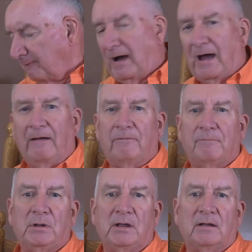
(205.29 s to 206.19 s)

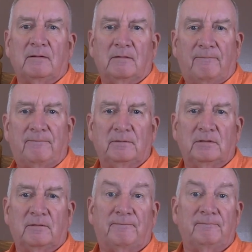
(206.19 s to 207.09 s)
Five being
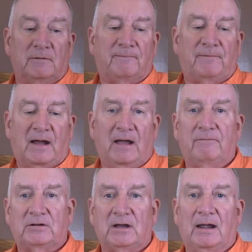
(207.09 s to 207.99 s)
the, the
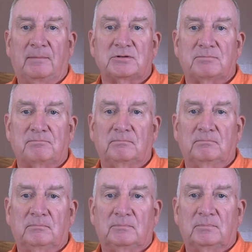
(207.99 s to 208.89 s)
five times
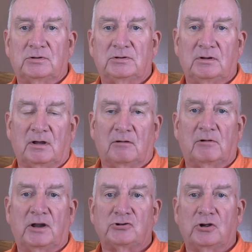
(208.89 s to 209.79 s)
uh,
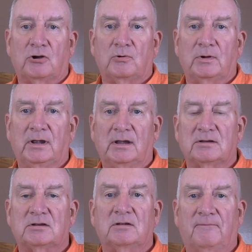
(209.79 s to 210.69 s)
ratio
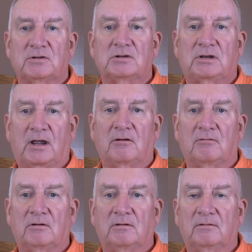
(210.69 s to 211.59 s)
is for
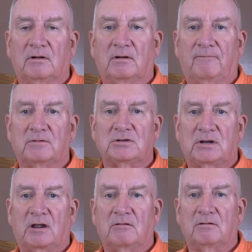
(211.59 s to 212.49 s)
standard uh, for
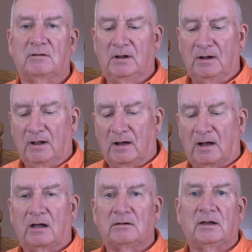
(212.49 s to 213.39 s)
standard
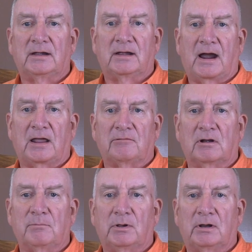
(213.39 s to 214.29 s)
uh, light
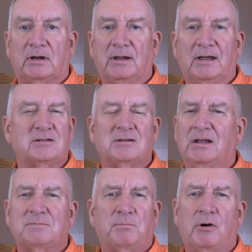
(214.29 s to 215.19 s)
gathering ability. It's
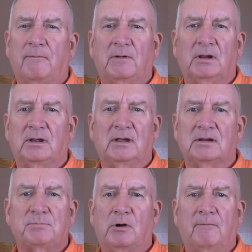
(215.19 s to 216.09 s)
it's perfectly
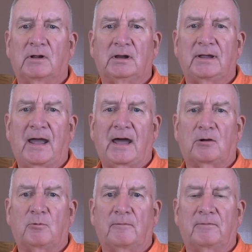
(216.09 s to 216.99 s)
it's perfectly
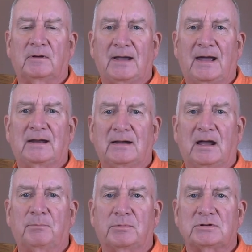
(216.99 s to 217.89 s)
adequate for
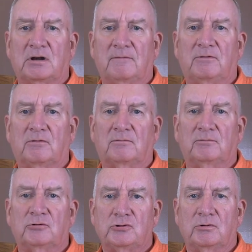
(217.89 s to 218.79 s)
99% of your
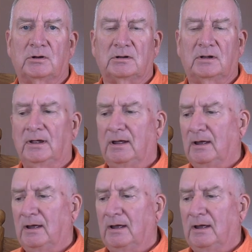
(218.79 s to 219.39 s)
shooting.